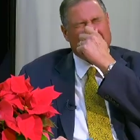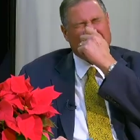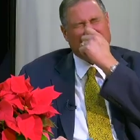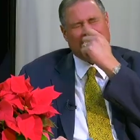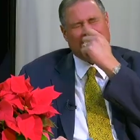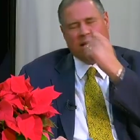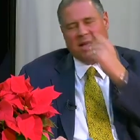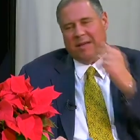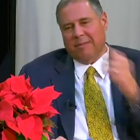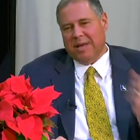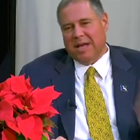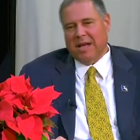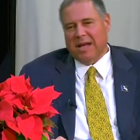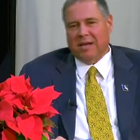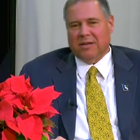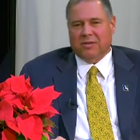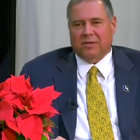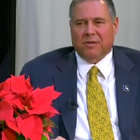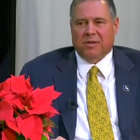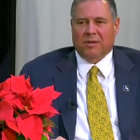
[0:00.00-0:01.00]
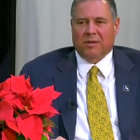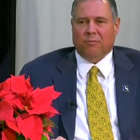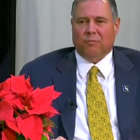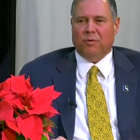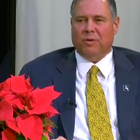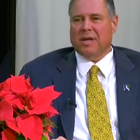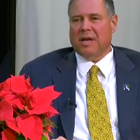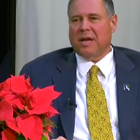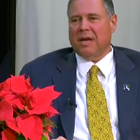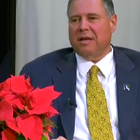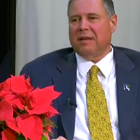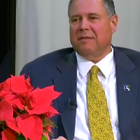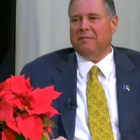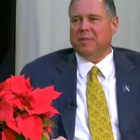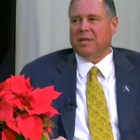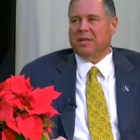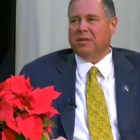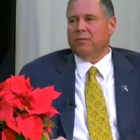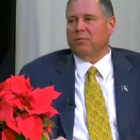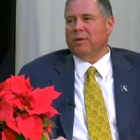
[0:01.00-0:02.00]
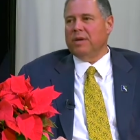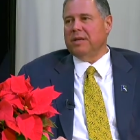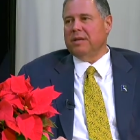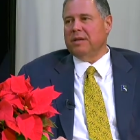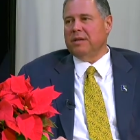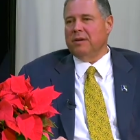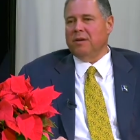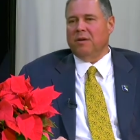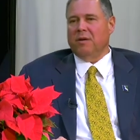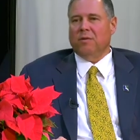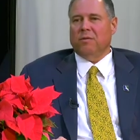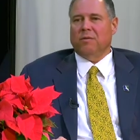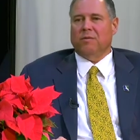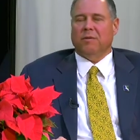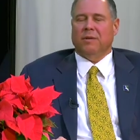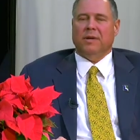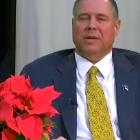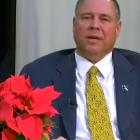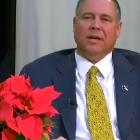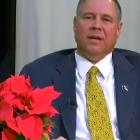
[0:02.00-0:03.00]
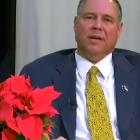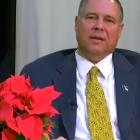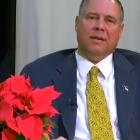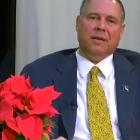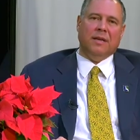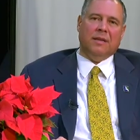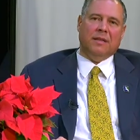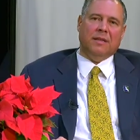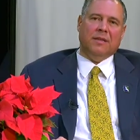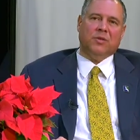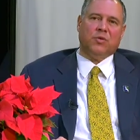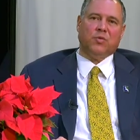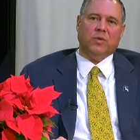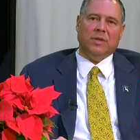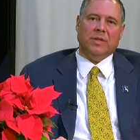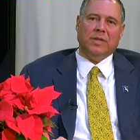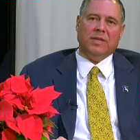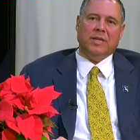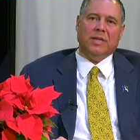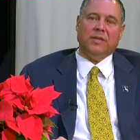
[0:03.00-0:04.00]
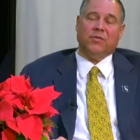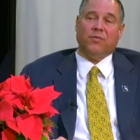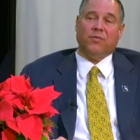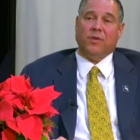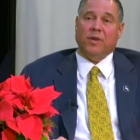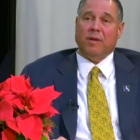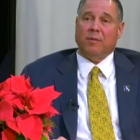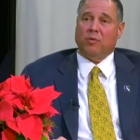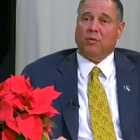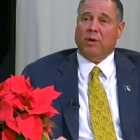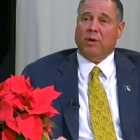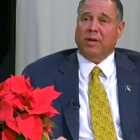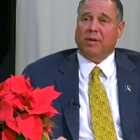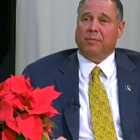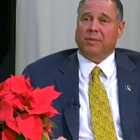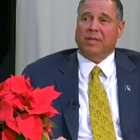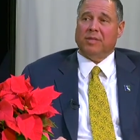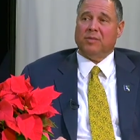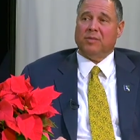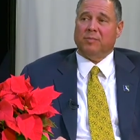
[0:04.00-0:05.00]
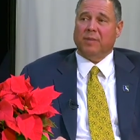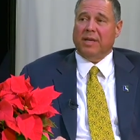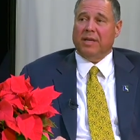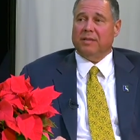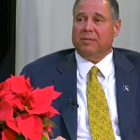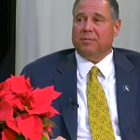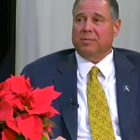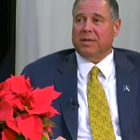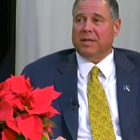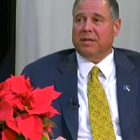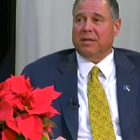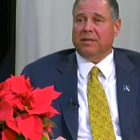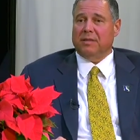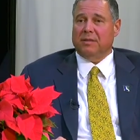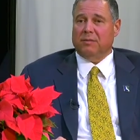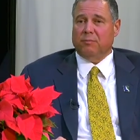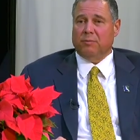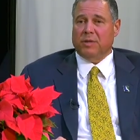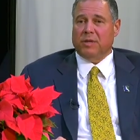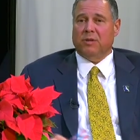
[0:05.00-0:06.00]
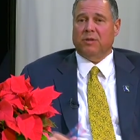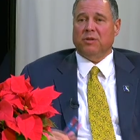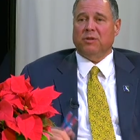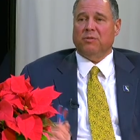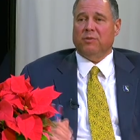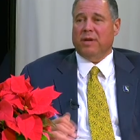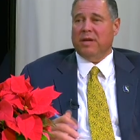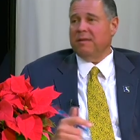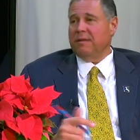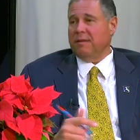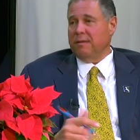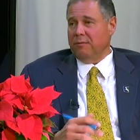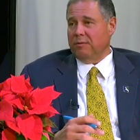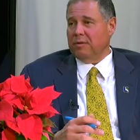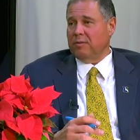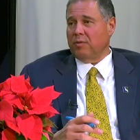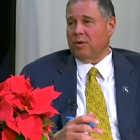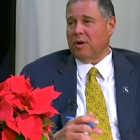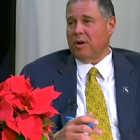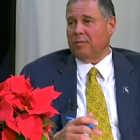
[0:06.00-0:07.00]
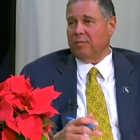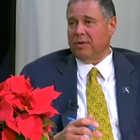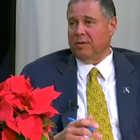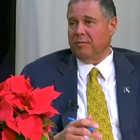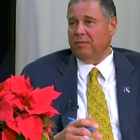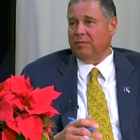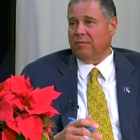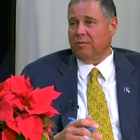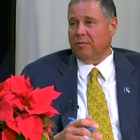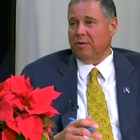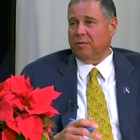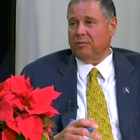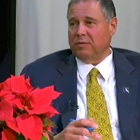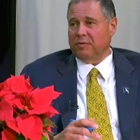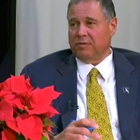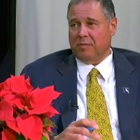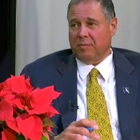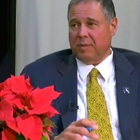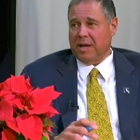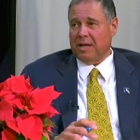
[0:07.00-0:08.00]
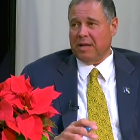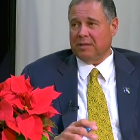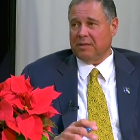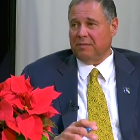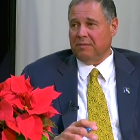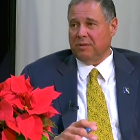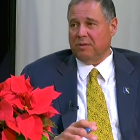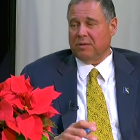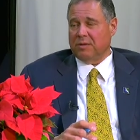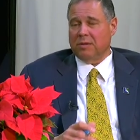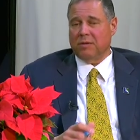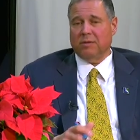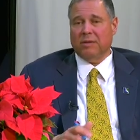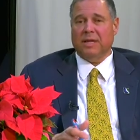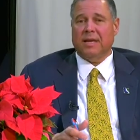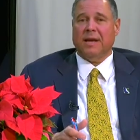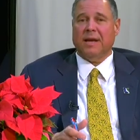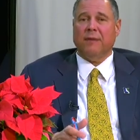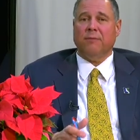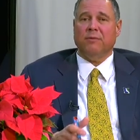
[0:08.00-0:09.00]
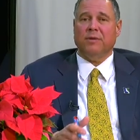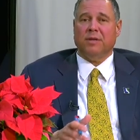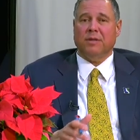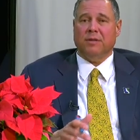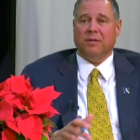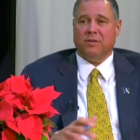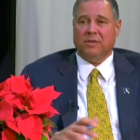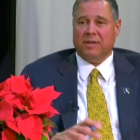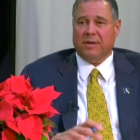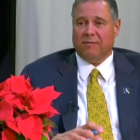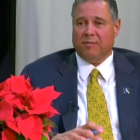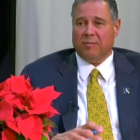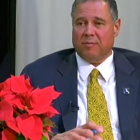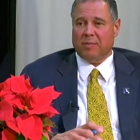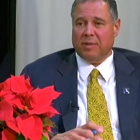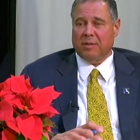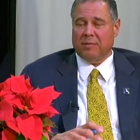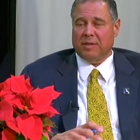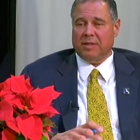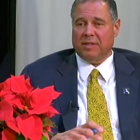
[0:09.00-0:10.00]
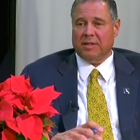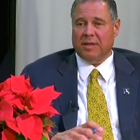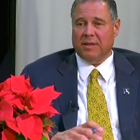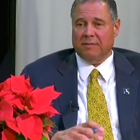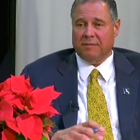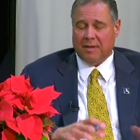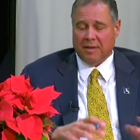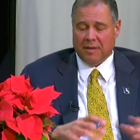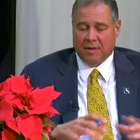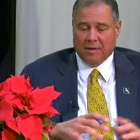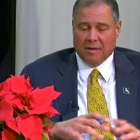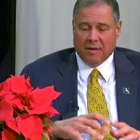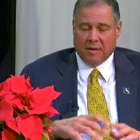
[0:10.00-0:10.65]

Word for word: have been haphazard, and it would not have been the way to go. And and this really does free up quite a bit of space because we couldn't do anything with the property before. It was for passive use only. Now we can use mm -hmm. that for mm-hmm. public safety,